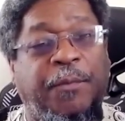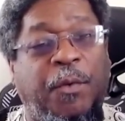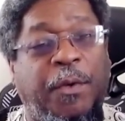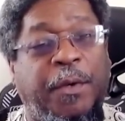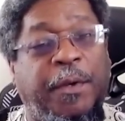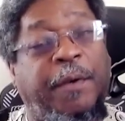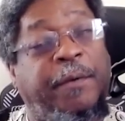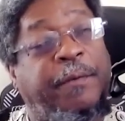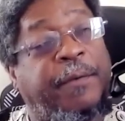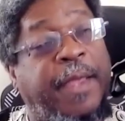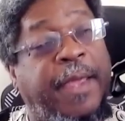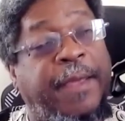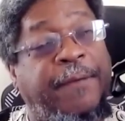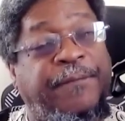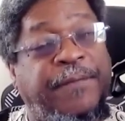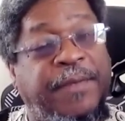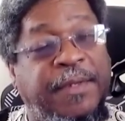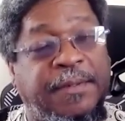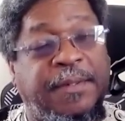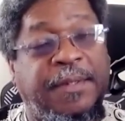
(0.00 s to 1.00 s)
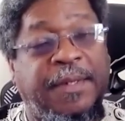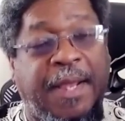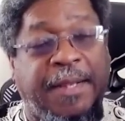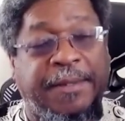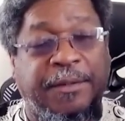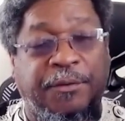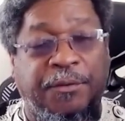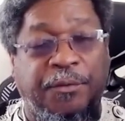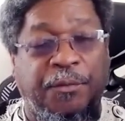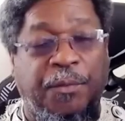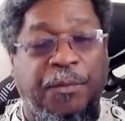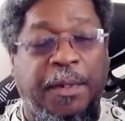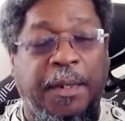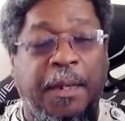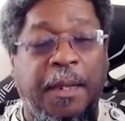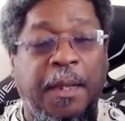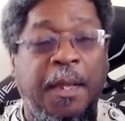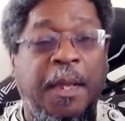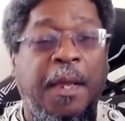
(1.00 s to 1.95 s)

What other ethnicity have to do with it?